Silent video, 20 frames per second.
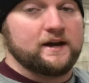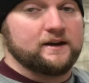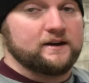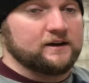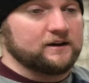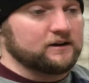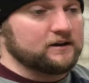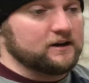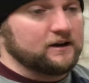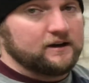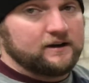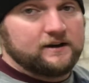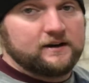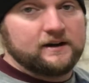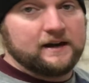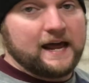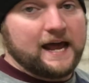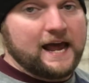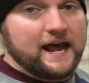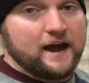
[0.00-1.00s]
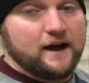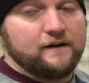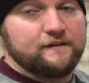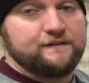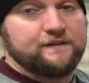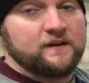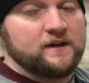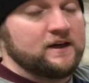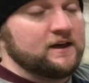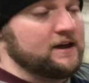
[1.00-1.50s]
and cut it in
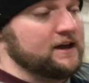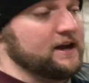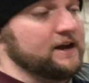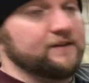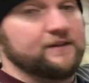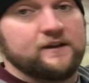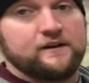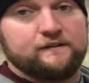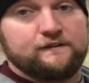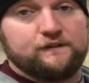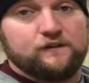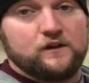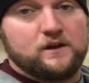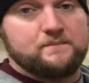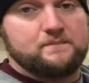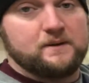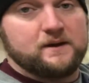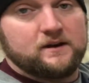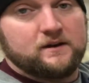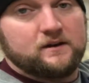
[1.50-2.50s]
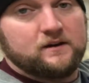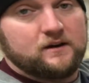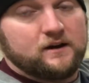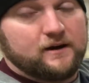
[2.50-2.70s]
half and then flip it